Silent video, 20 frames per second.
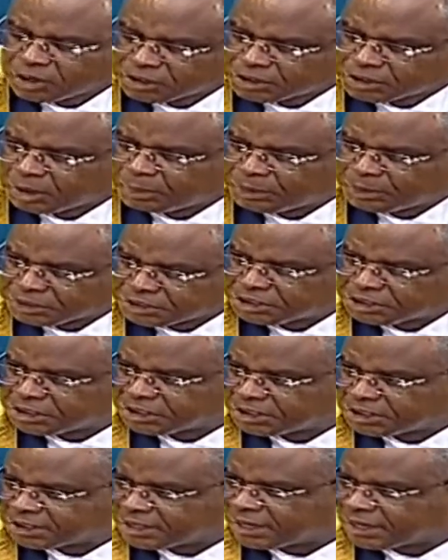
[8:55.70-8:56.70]
Of course, the
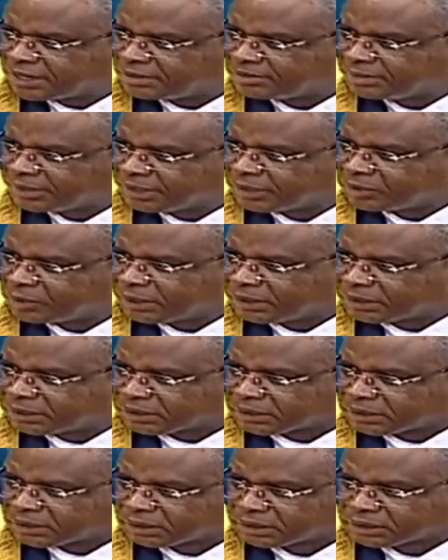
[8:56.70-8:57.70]
opposition is a government in
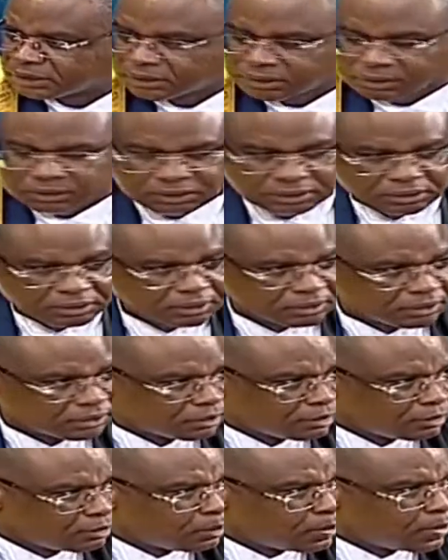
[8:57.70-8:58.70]
waiting.
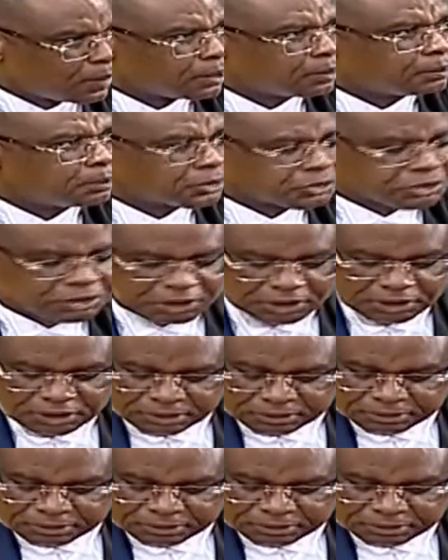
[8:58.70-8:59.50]
Proceed.